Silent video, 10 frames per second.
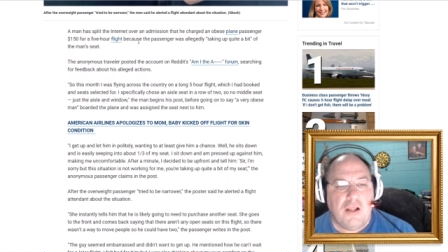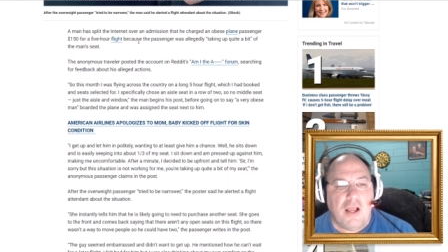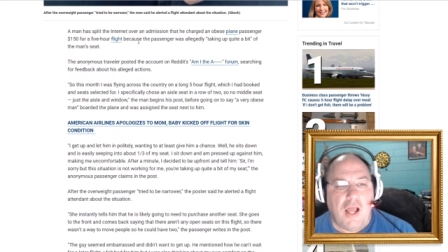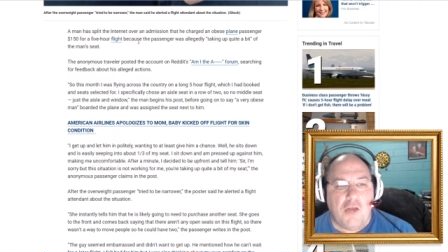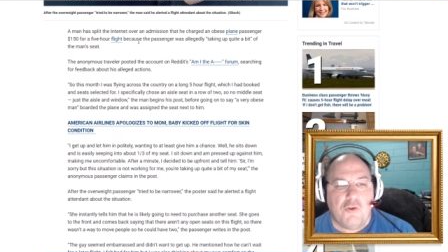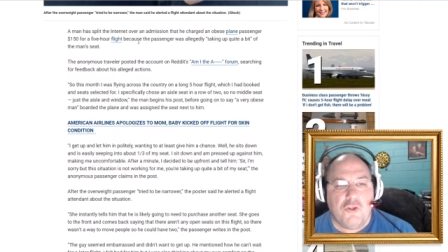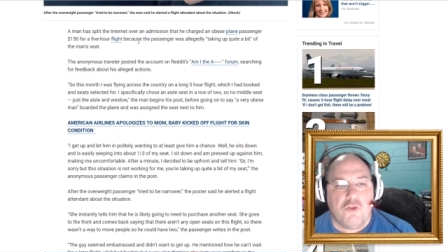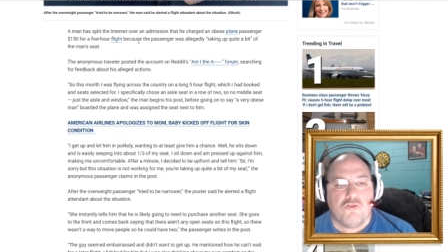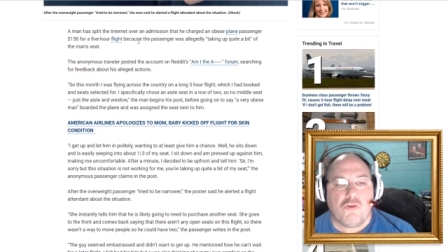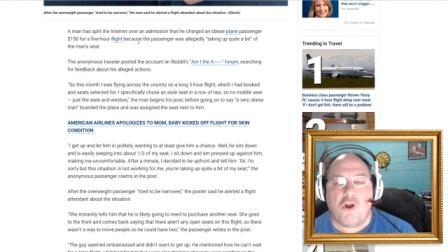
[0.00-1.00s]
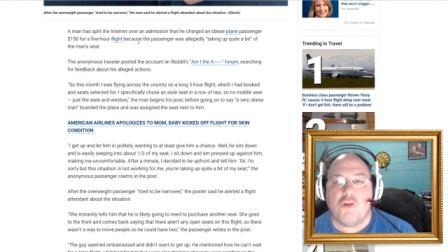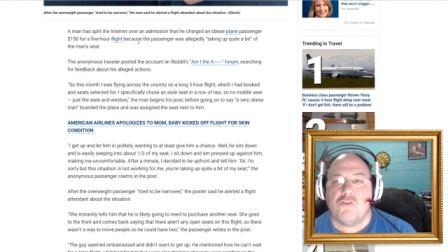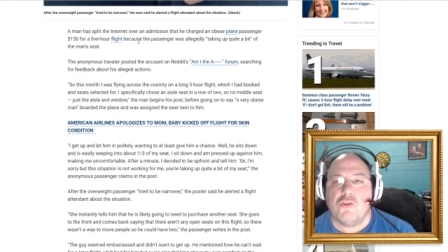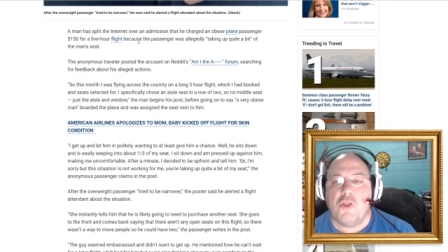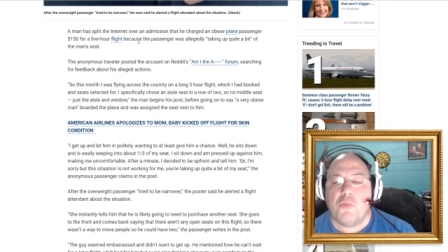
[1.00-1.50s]
How do you charge
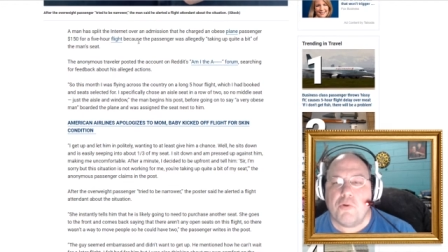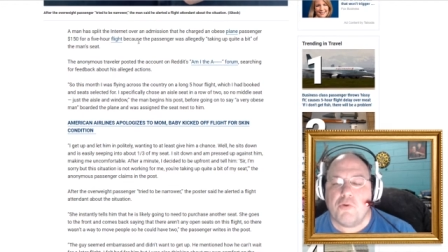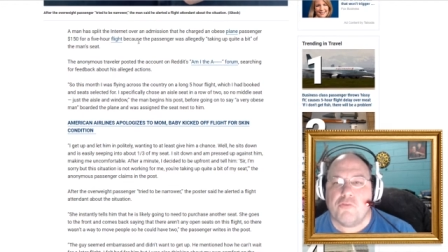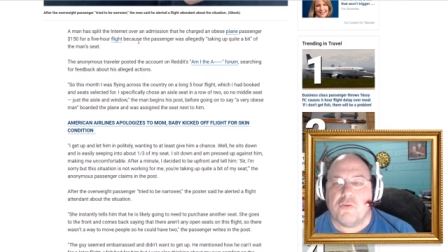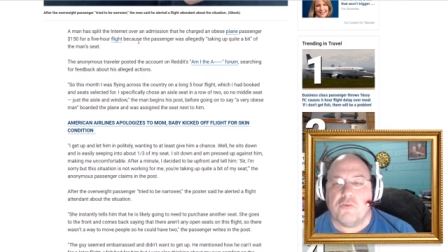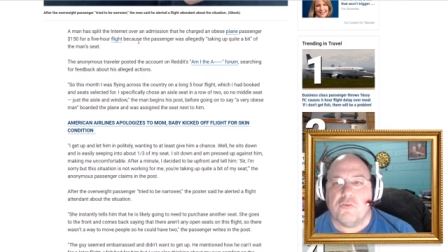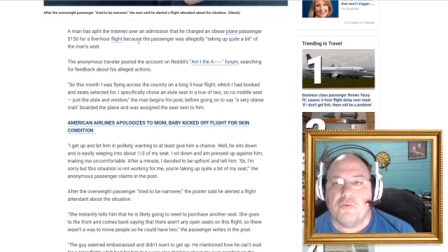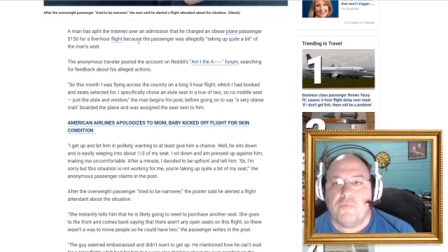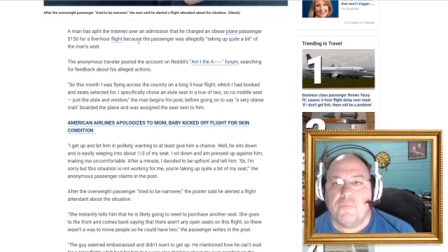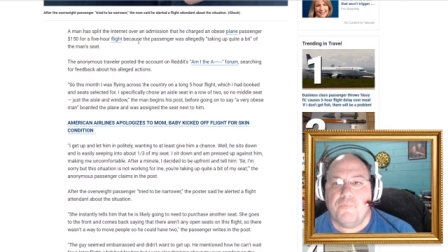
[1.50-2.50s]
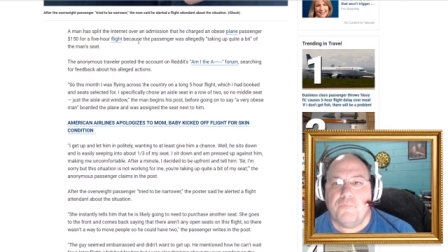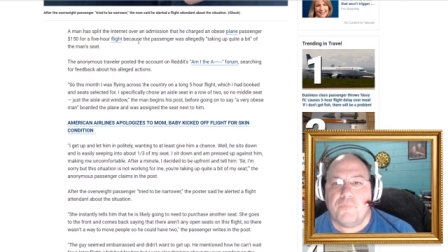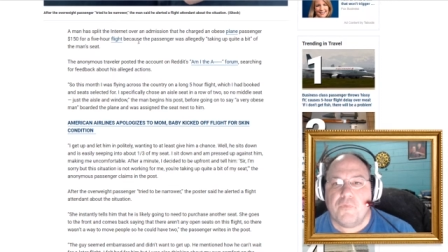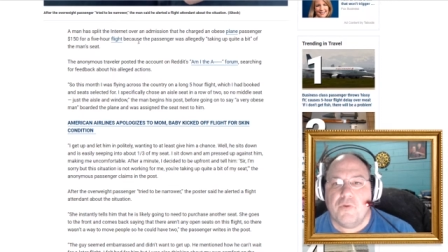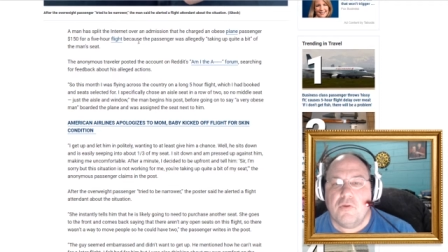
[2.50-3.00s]
another person?
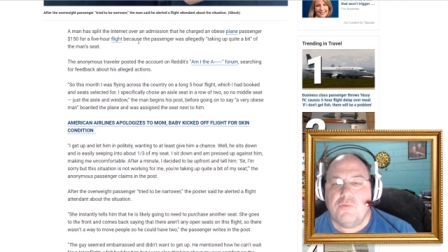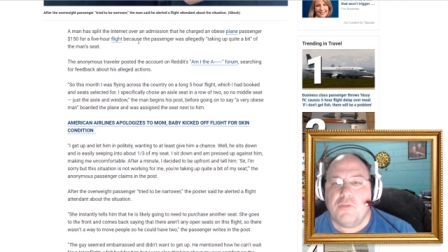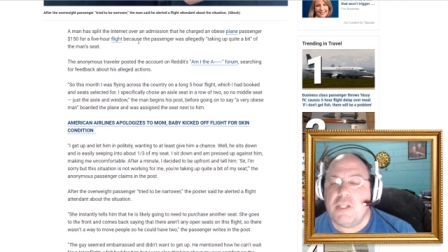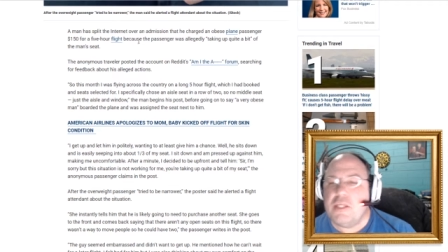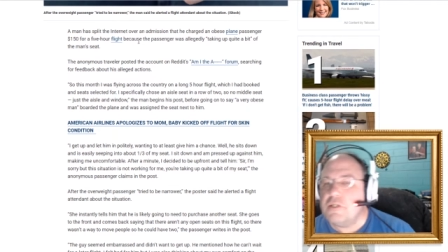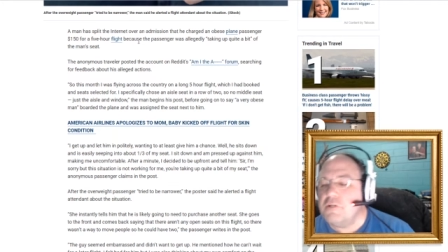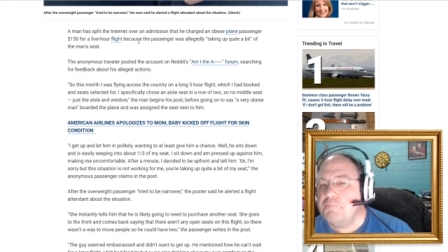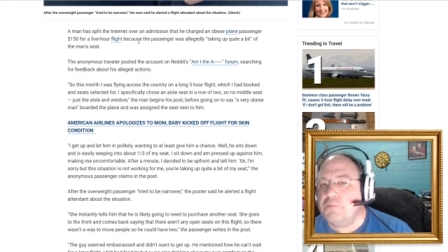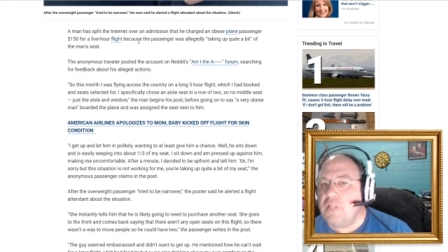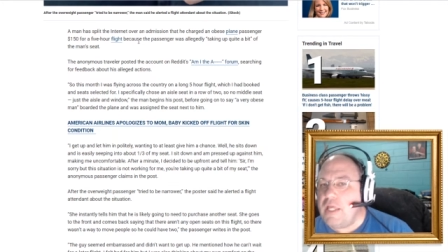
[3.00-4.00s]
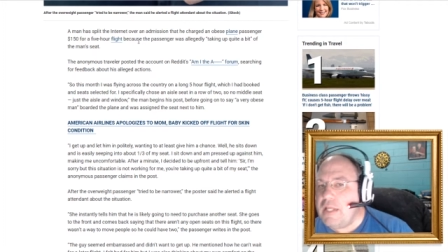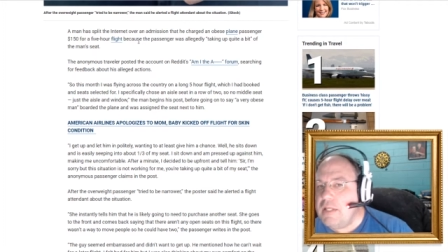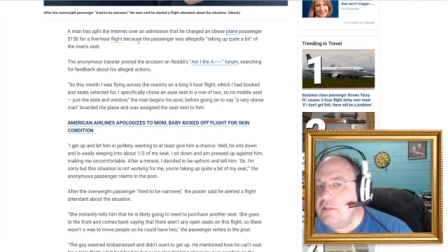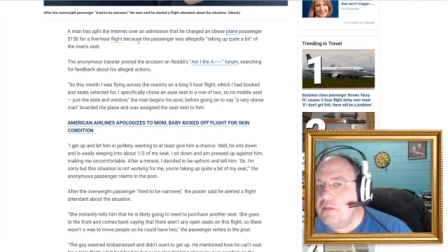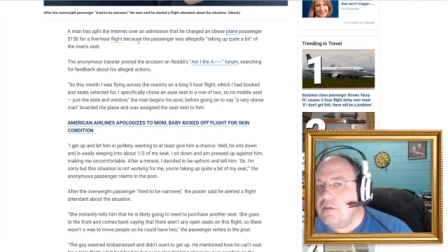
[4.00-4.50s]
Did he
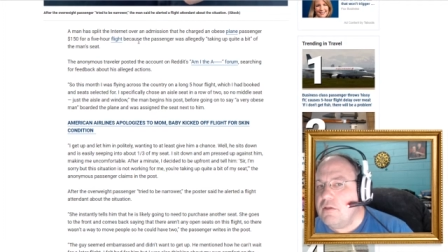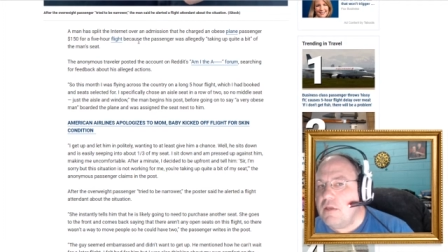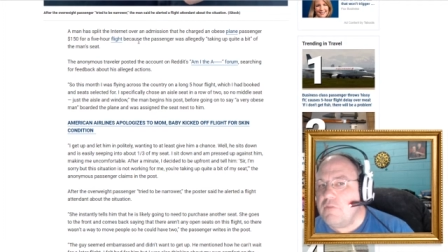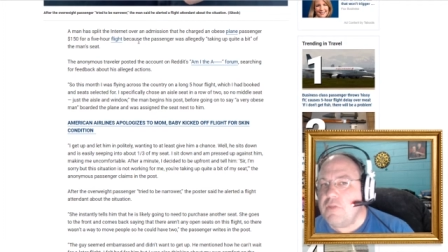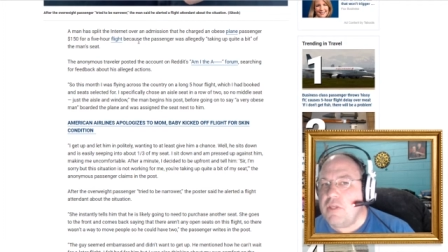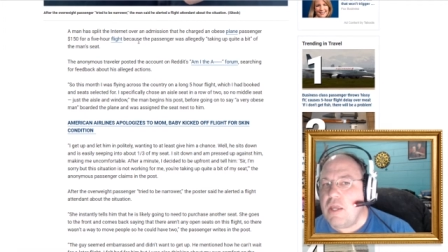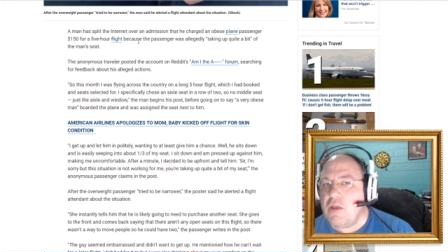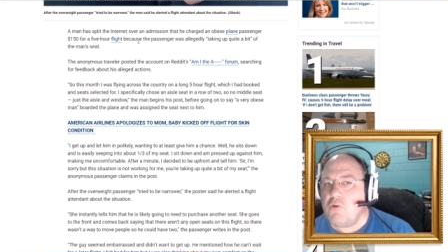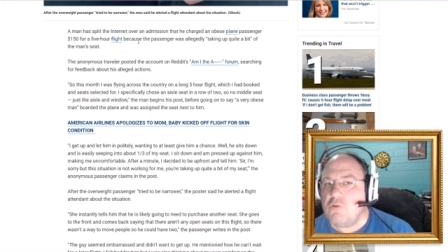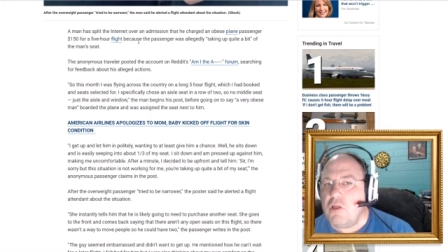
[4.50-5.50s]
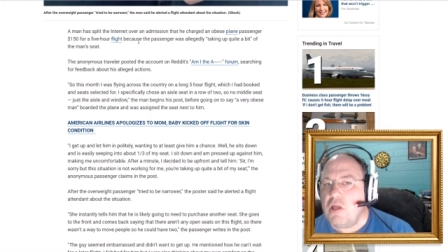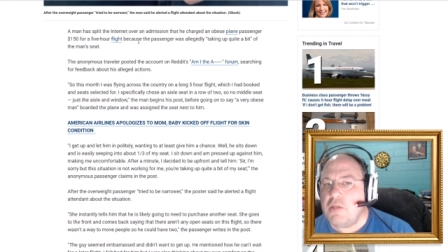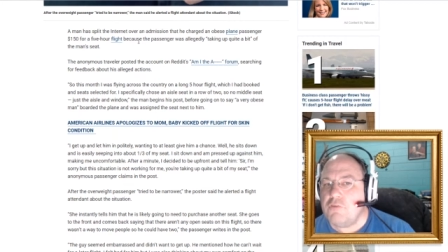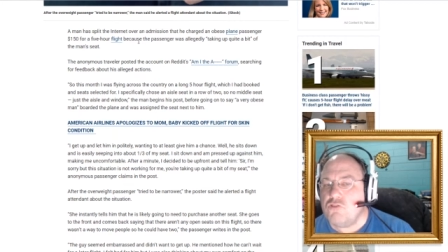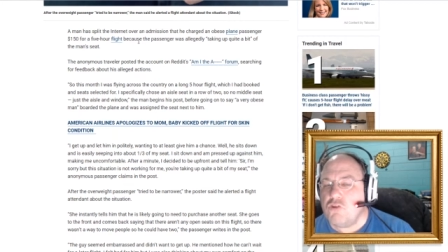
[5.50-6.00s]
complain and the
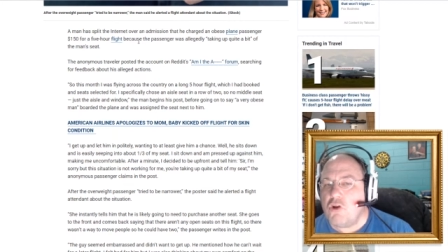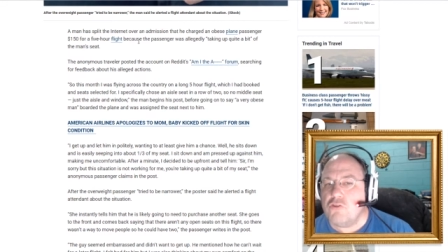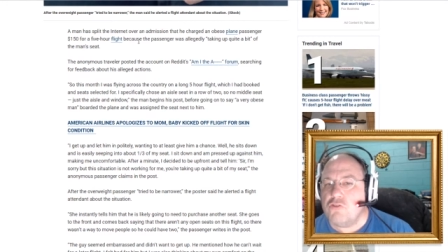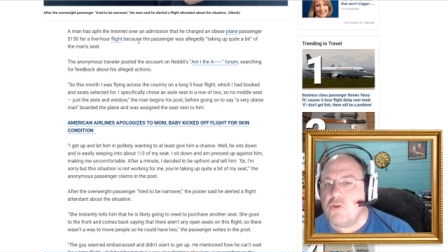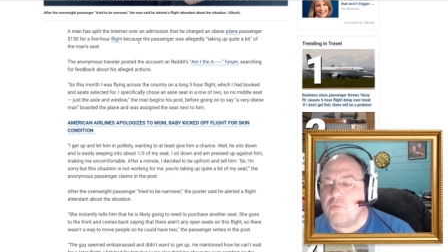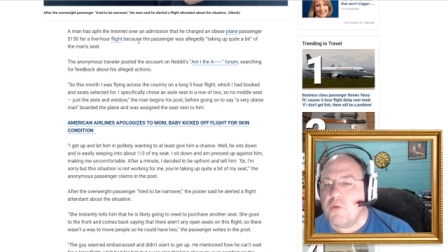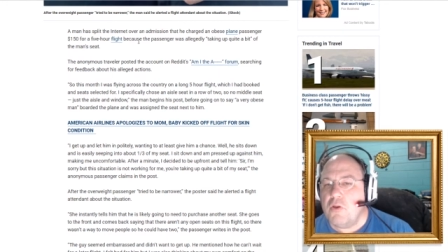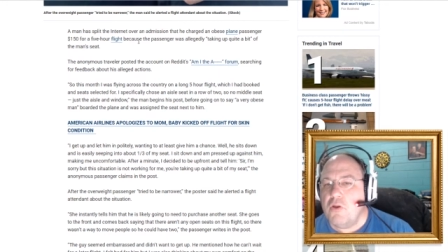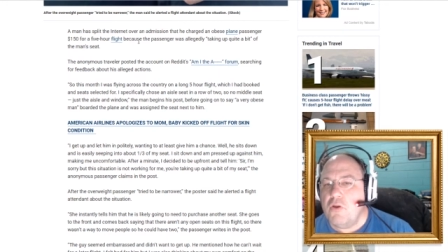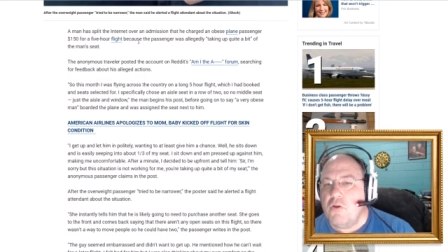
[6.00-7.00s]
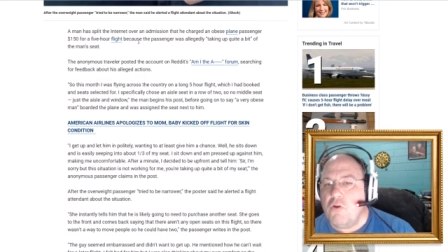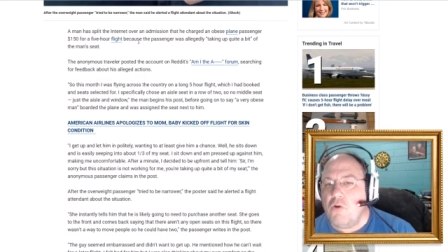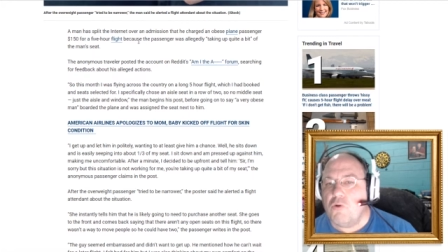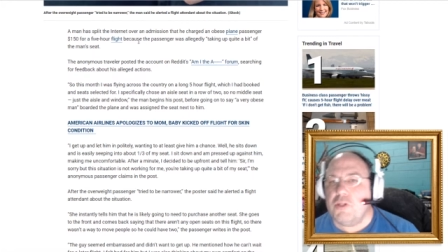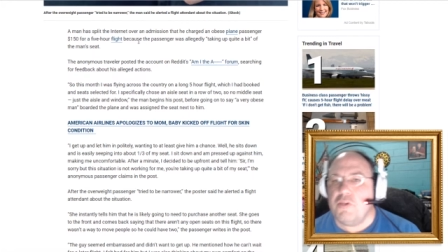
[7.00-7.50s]
airline charged him?
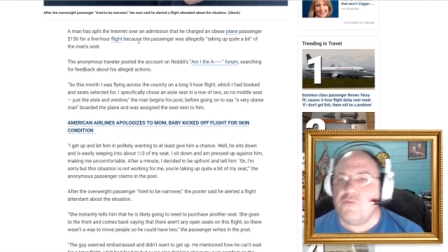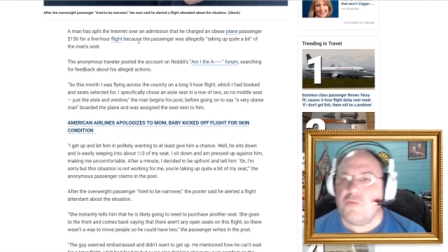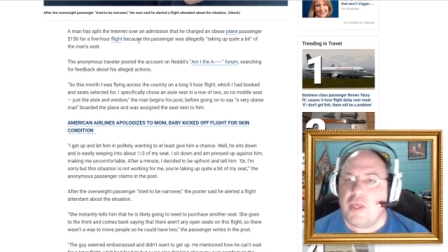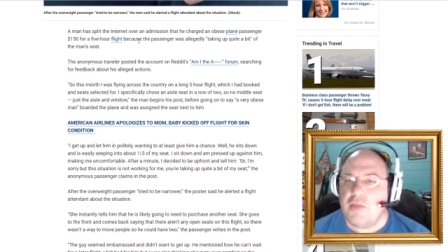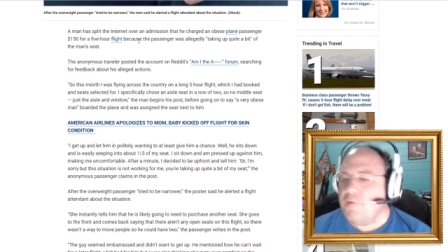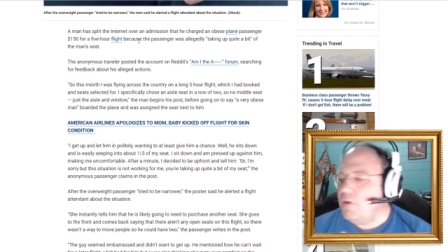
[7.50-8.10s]
Or did he say,